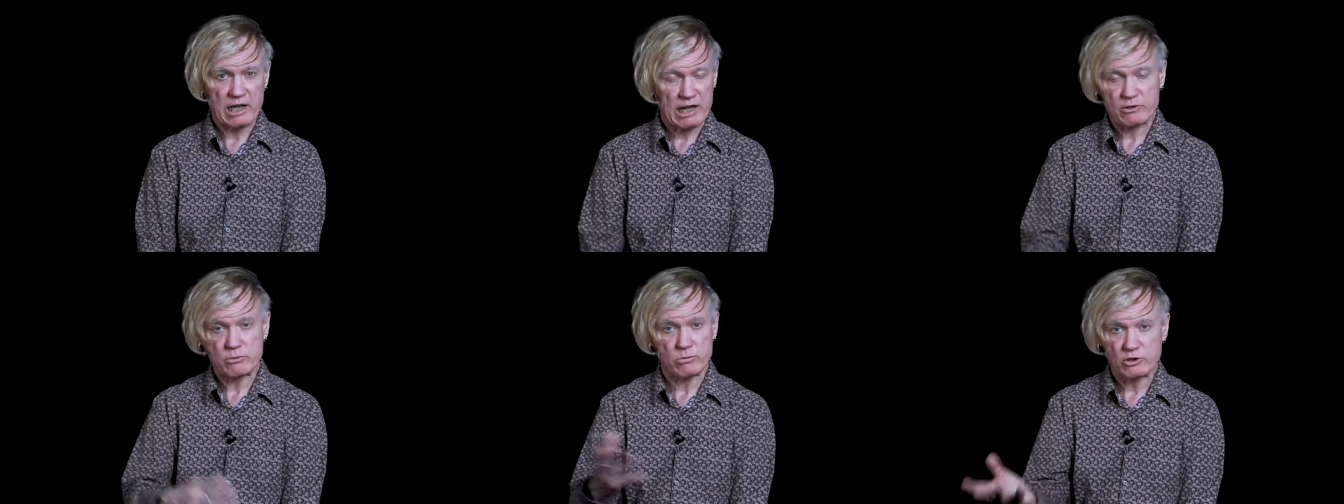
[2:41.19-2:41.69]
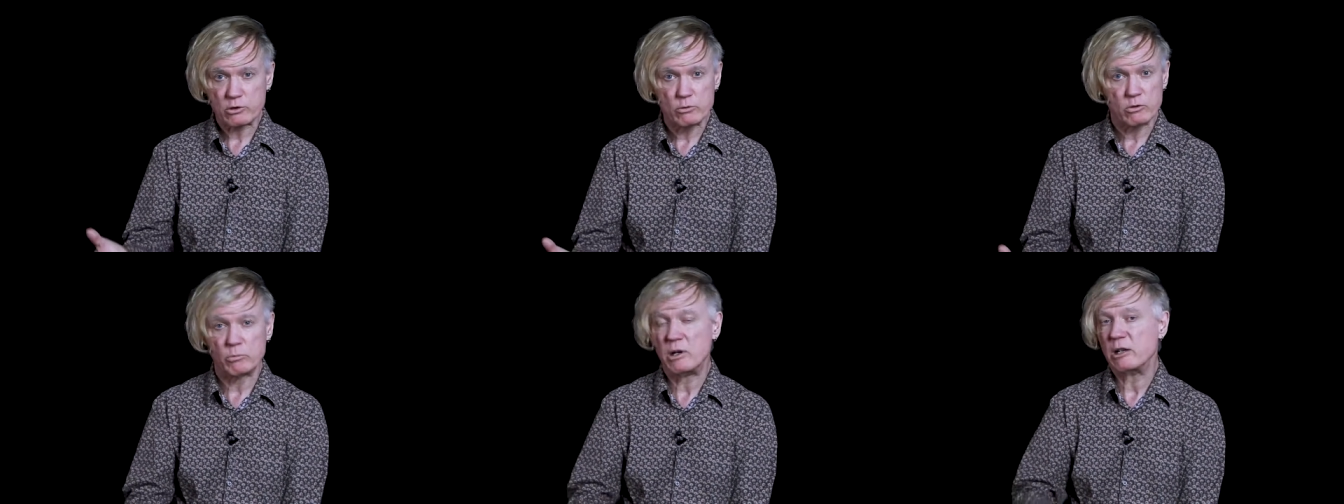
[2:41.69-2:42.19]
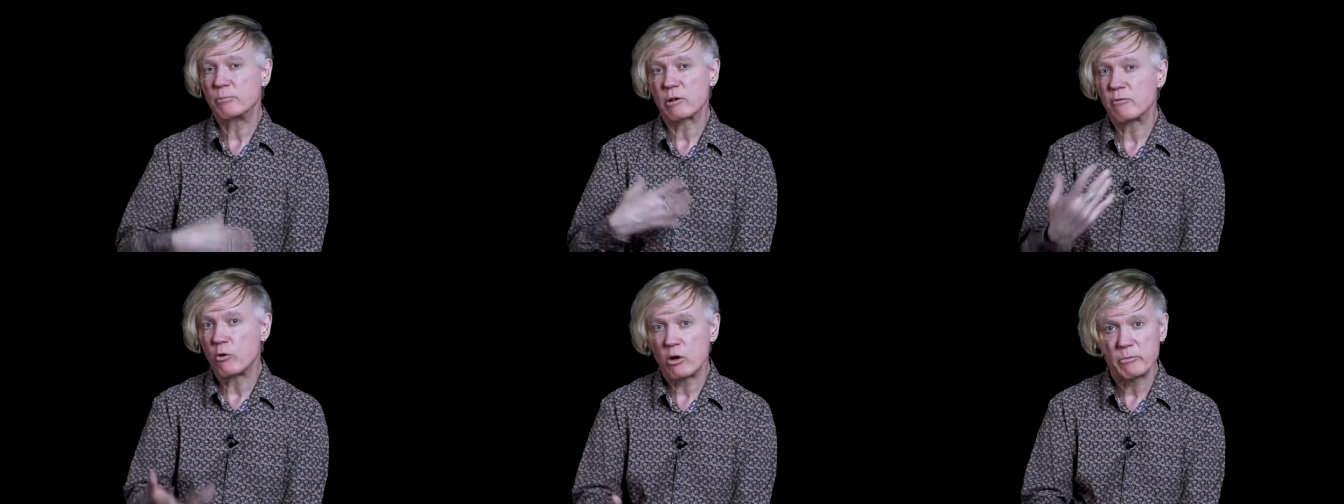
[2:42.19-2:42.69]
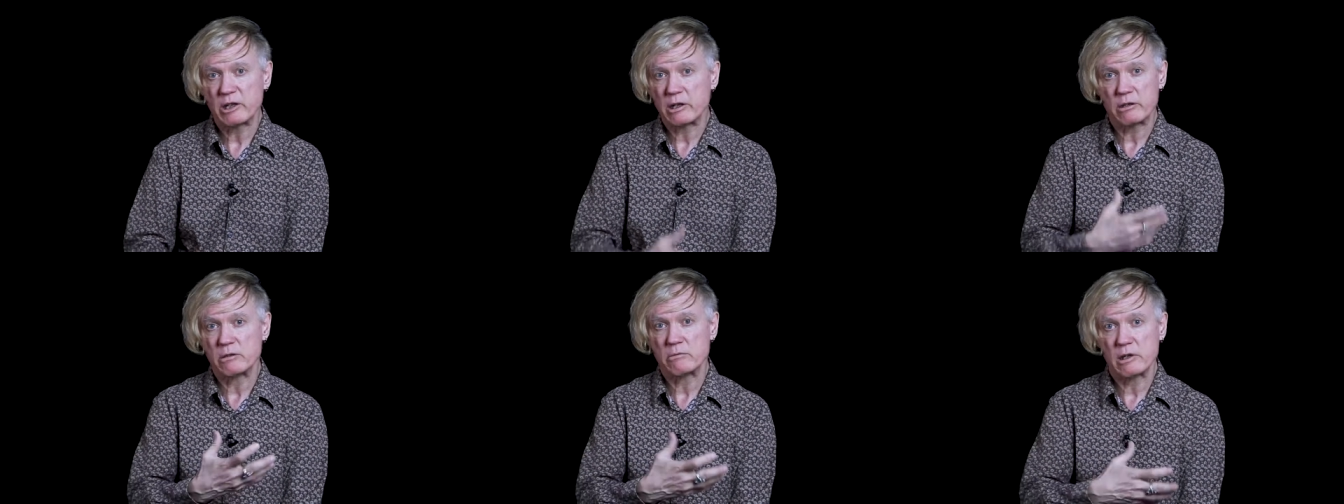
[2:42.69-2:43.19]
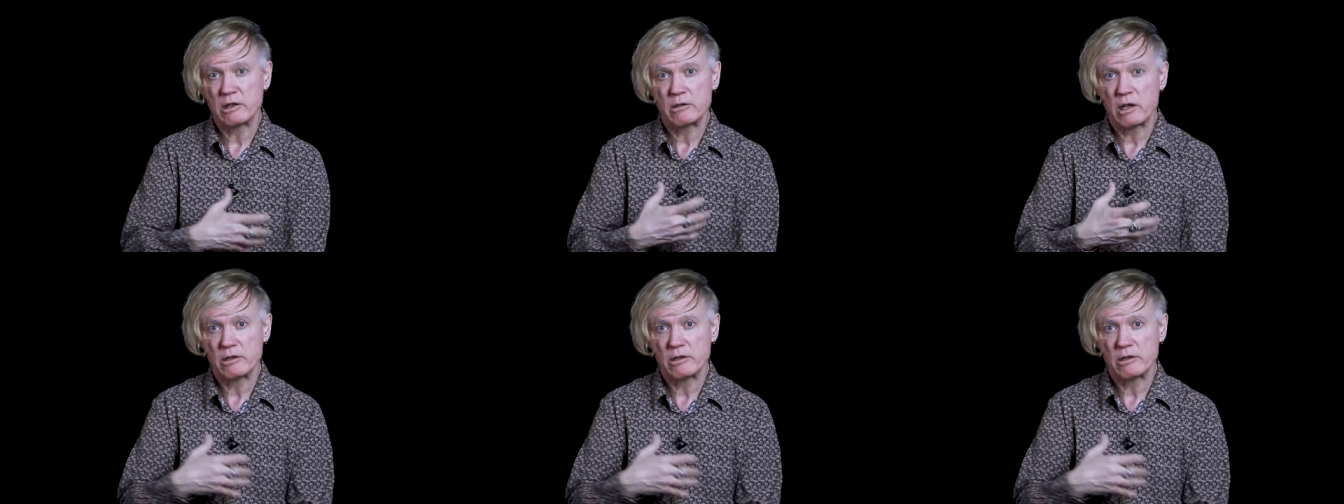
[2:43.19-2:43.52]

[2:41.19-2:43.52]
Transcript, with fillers: actual school by performing and and,